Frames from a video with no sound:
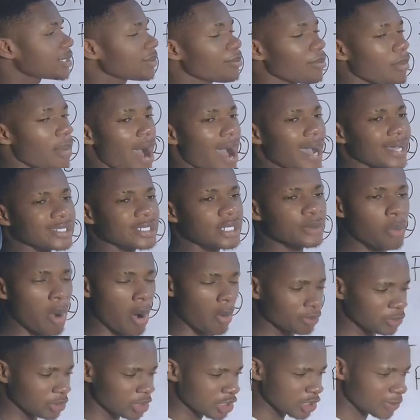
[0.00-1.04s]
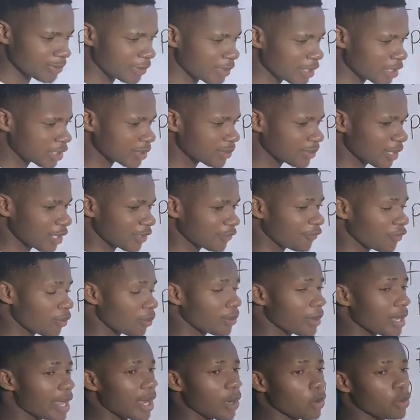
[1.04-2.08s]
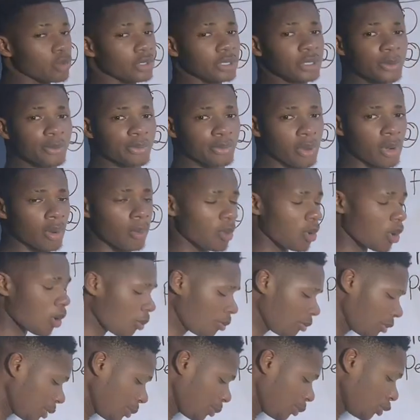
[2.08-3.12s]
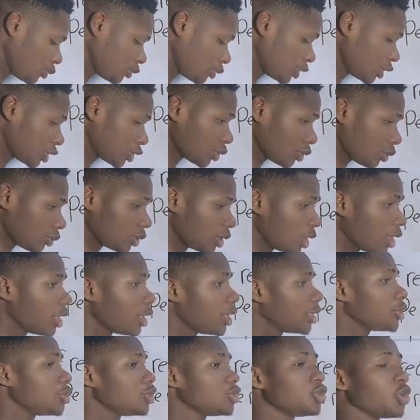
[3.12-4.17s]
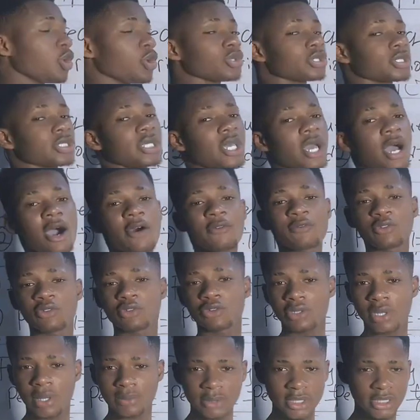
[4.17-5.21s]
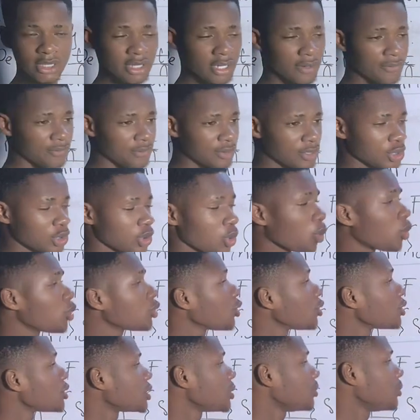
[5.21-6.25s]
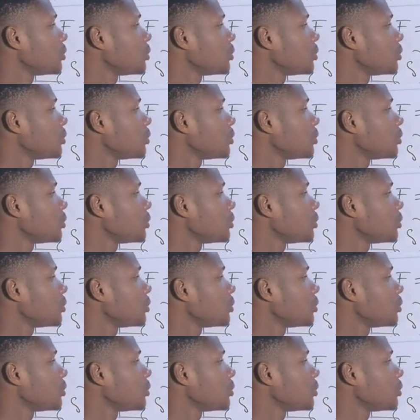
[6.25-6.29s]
the maximum displacement from equilibrium or mean position. You don't still have to count this definition. What does it